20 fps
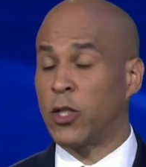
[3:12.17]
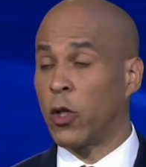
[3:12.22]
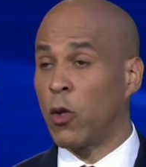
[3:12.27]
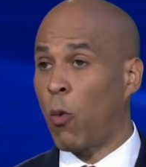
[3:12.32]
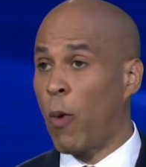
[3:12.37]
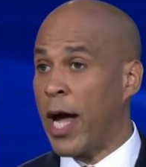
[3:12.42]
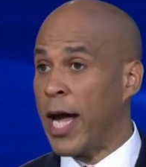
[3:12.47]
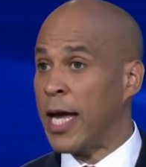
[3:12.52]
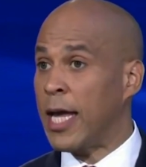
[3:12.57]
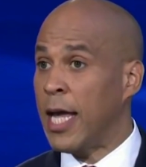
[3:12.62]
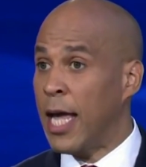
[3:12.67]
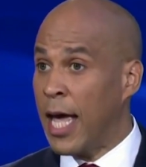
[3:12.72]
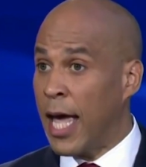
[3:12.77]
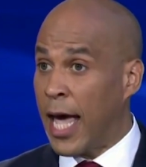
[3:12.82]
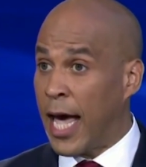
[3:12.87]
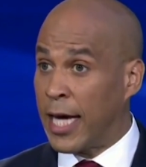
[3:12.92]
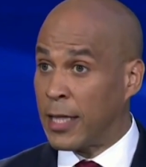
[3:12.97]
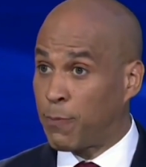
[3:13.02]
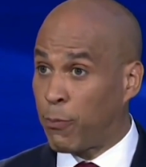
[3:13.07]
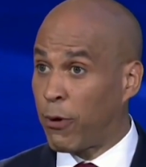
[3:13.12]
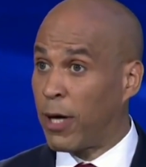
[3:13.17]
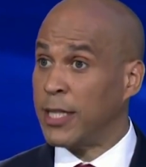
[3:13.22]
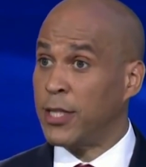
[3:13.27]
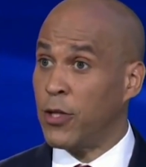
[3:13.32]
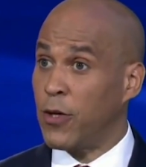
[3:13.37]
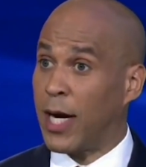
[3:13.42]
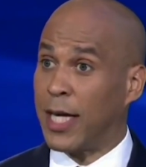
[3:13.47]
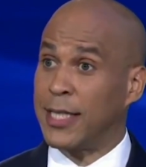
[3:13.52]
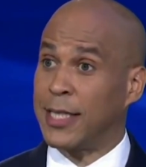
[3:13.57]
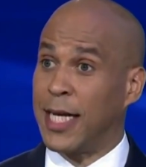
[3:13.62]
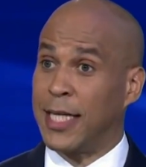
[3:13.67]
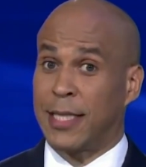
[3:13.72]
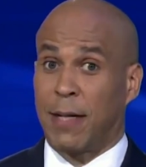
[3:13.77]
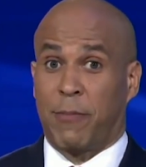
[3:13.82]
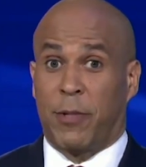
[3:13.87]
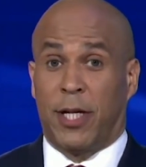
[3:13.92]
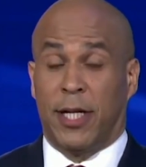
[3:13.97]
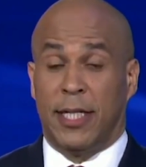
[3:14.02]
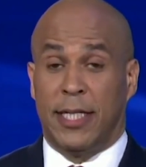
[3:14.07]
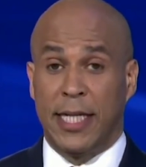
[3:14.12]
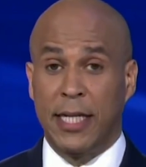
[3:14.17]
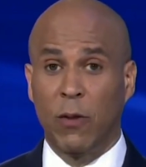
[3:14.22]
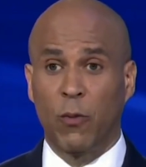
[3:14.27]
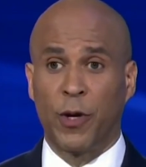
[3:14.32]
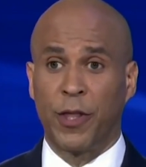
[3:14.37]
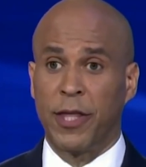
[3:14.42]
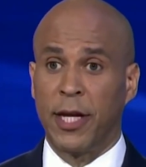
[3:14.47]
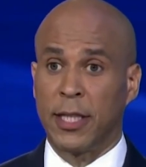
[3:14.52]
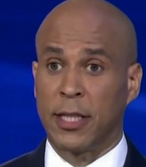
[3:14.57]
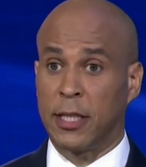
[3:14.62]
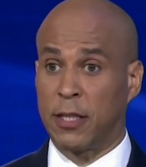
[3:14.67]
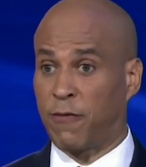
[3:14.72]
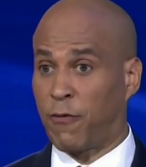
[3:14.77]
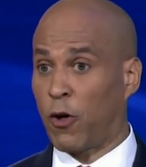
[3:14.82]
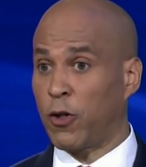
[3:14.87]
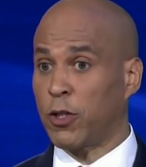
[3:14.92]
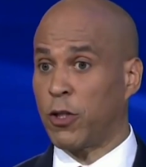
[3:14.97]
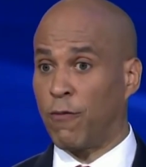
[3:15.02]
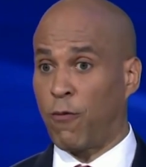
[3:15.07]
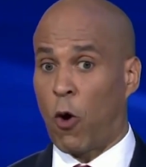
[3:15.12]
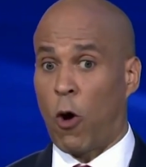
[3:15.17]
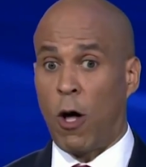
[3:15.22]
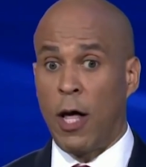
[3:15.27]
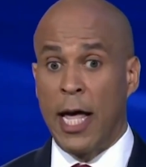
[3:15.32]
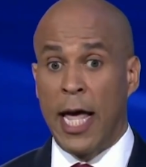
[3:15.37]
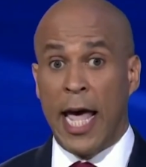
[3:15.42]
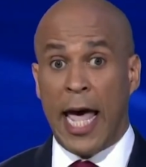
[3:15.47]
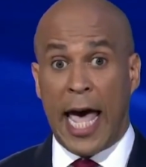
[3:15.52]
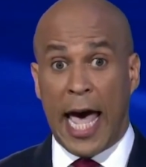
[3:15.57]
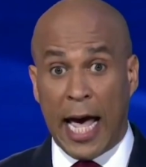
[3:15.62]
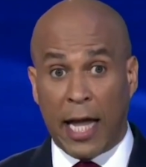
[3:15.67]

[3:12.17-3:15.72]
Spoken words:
And so the way, as President of the United States, I'm going to deal with this is, first of all,